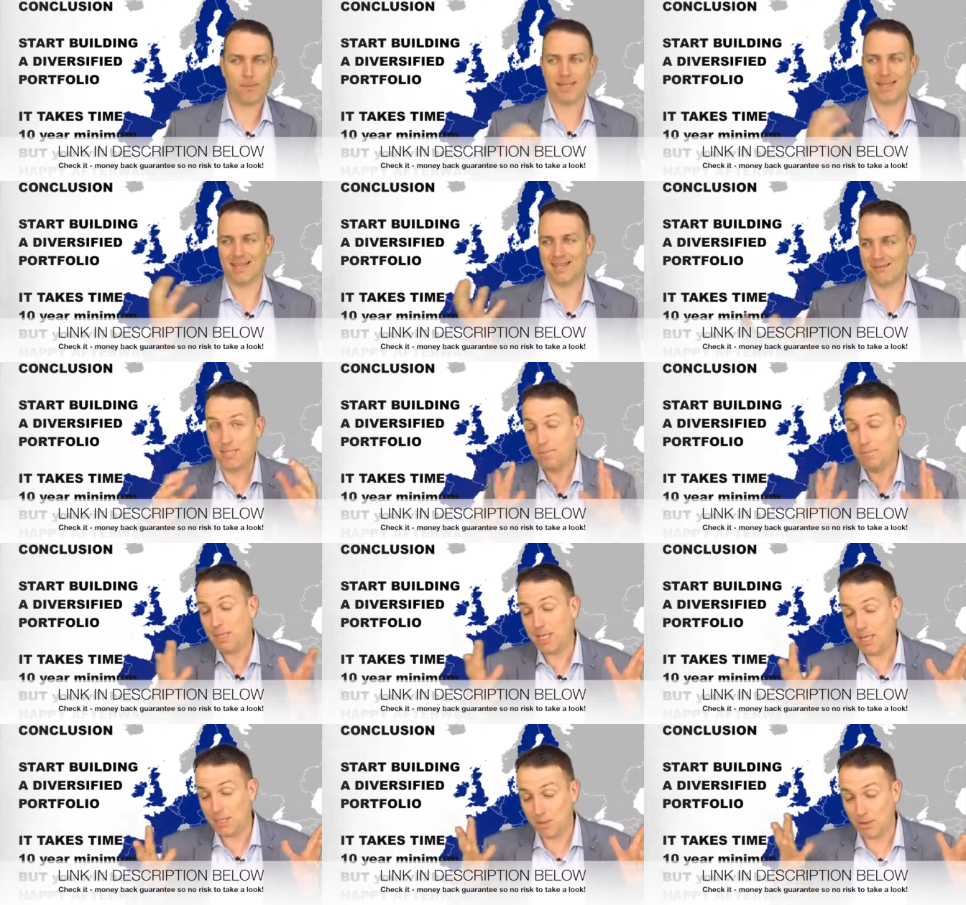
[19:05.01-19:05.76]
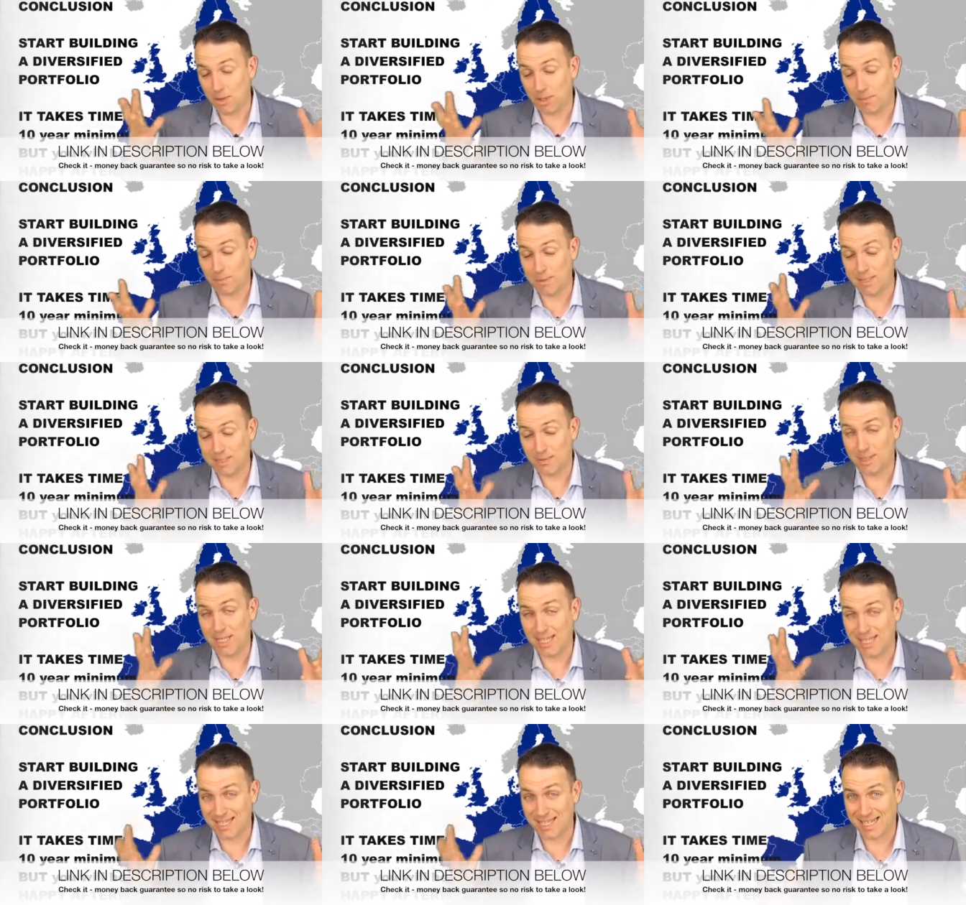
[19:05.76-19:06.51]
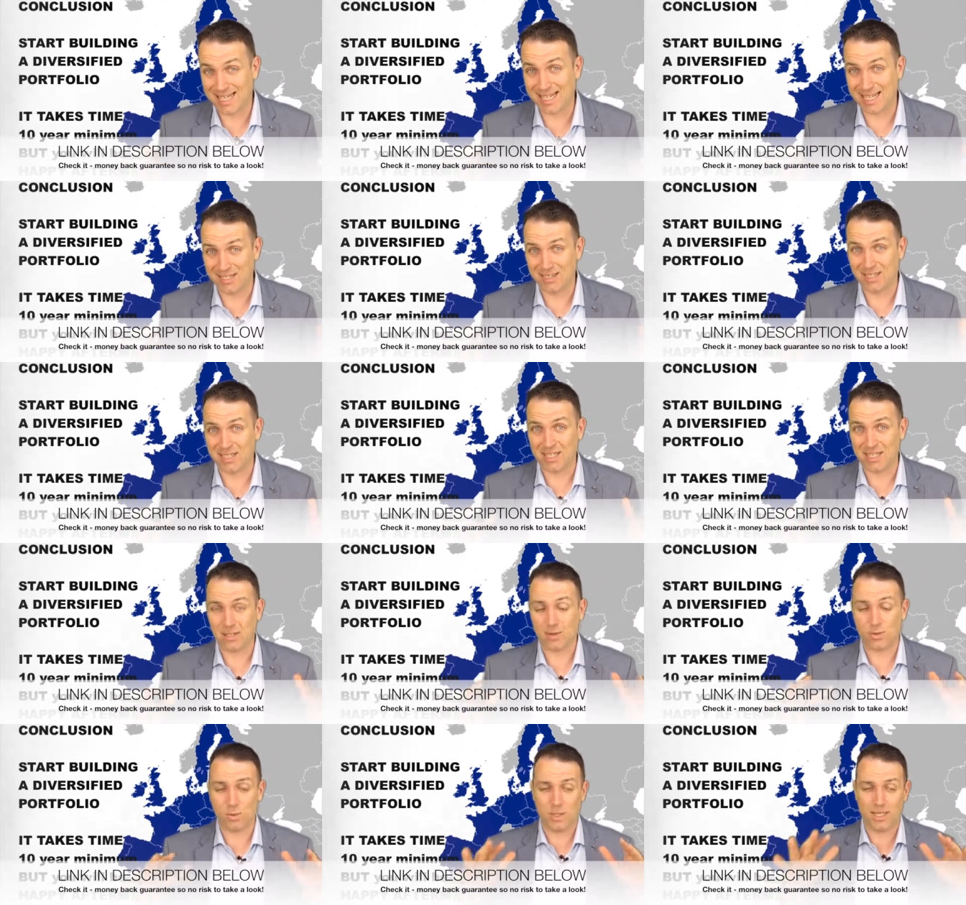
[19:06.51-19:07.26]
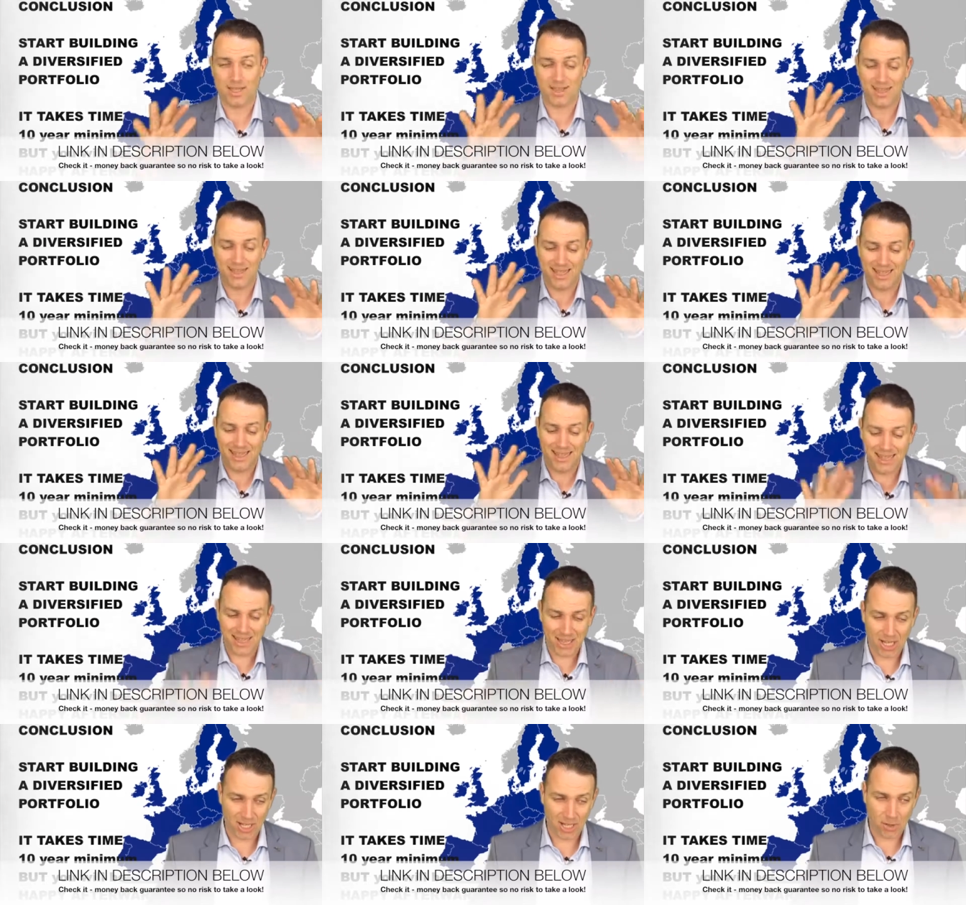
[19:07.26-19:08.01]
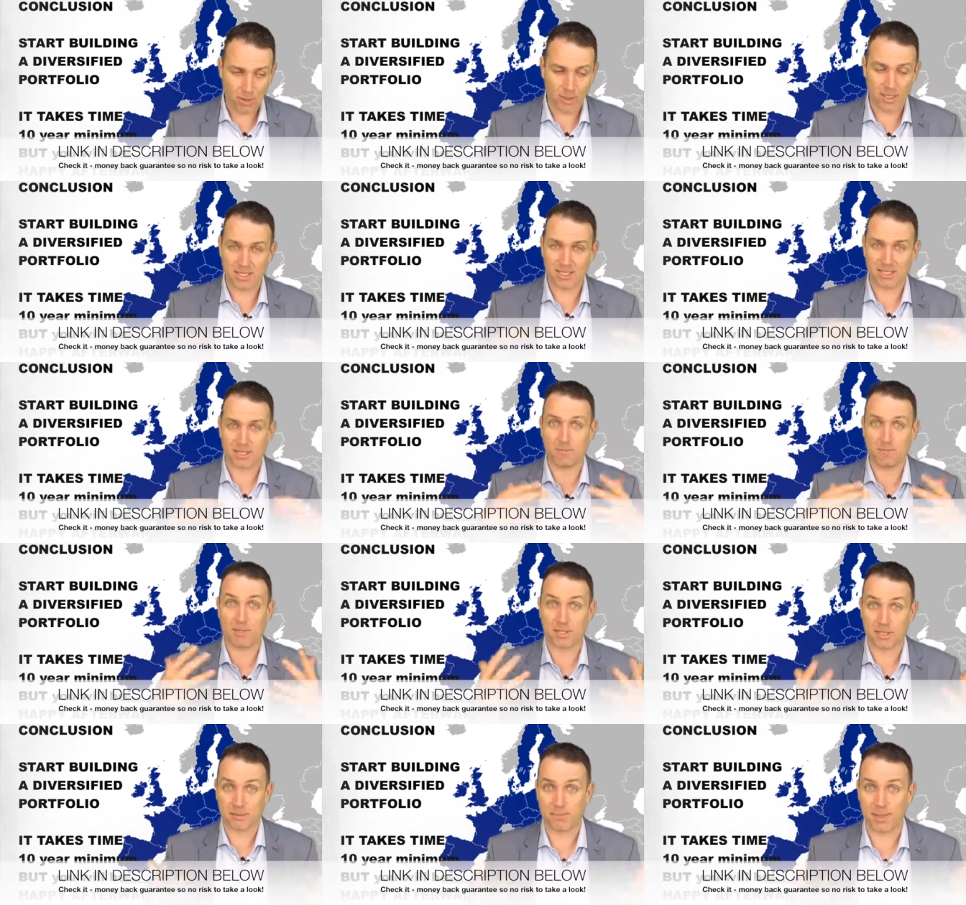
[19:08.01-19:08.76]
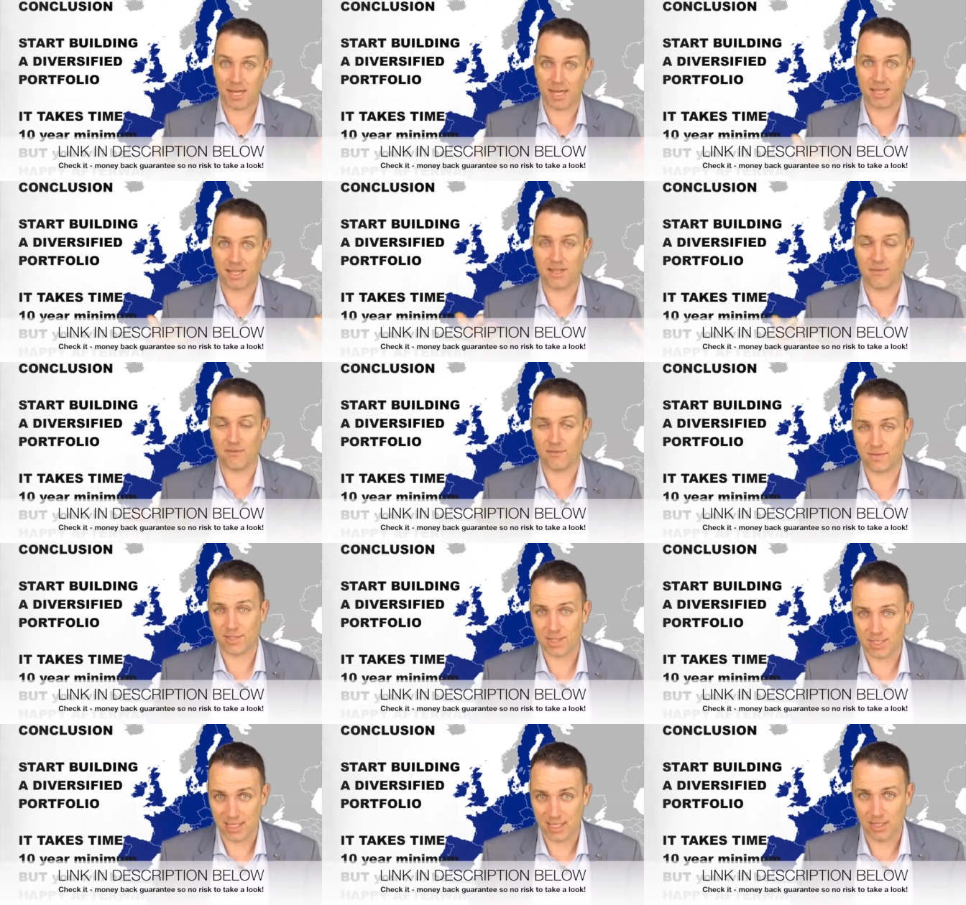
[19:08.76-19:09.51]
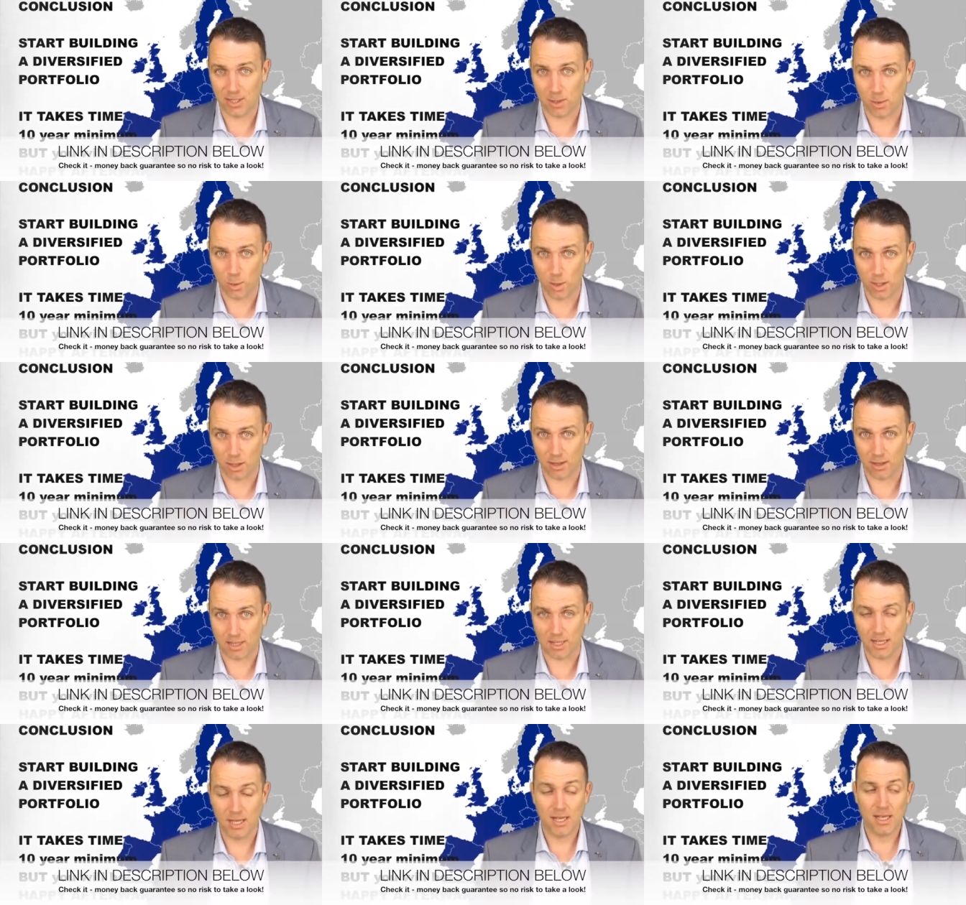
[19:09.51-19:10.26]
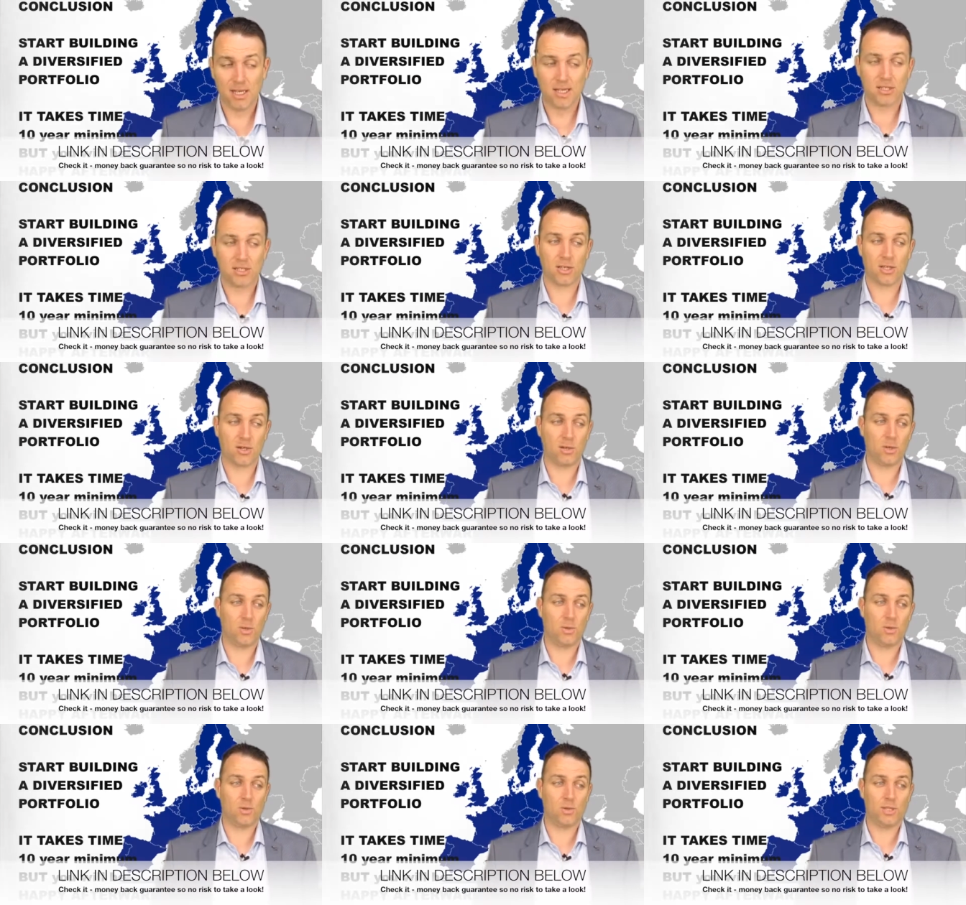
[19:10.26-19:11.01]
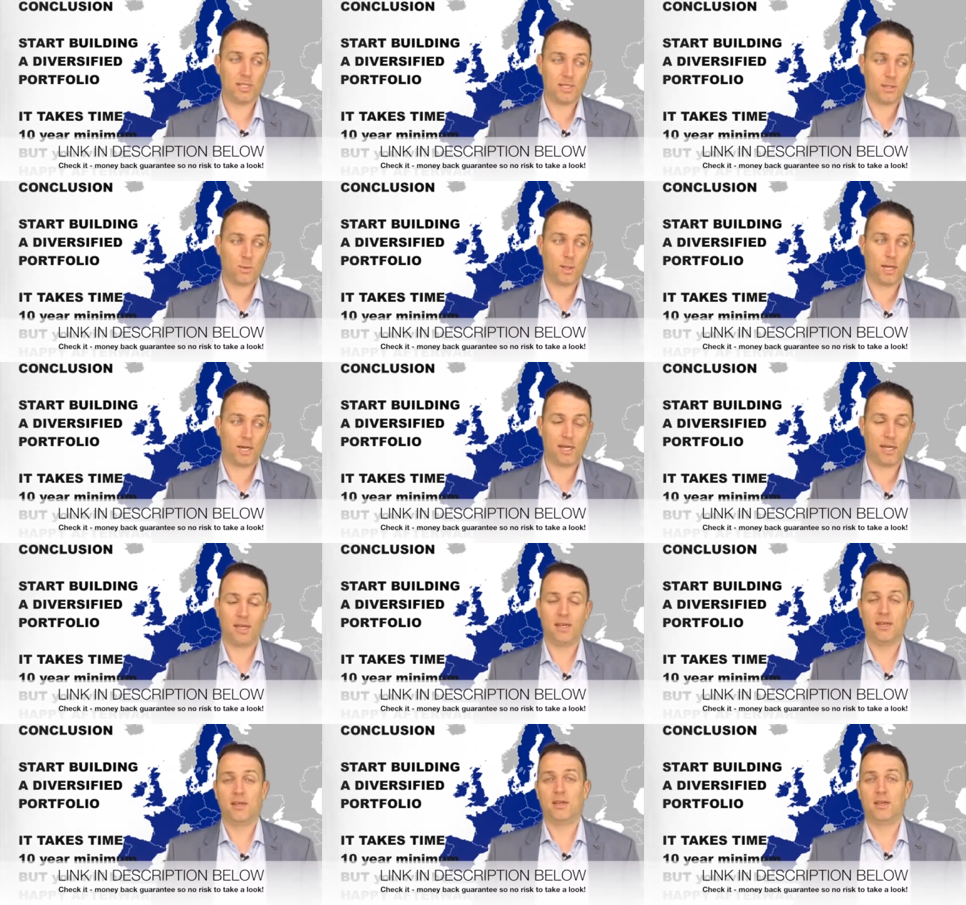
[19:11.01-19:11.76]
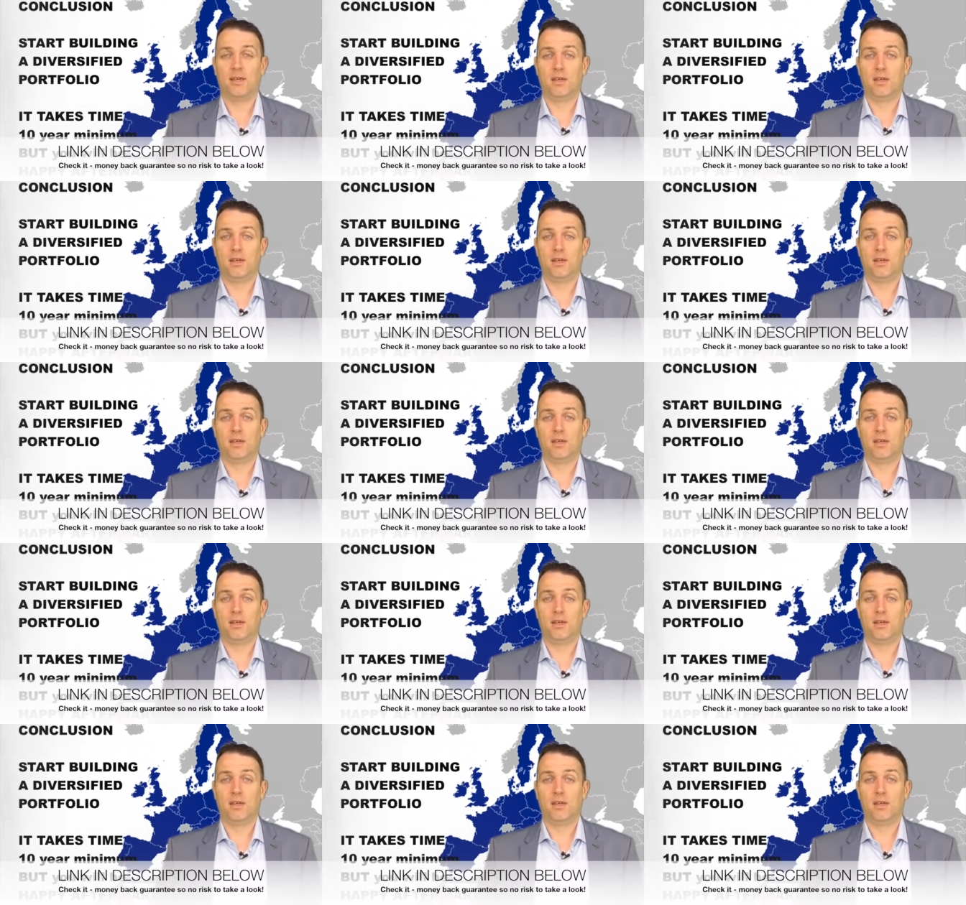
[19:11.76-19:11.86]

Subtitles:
but B, Europe is really the continent with the lowest perspectives in the world. So that's why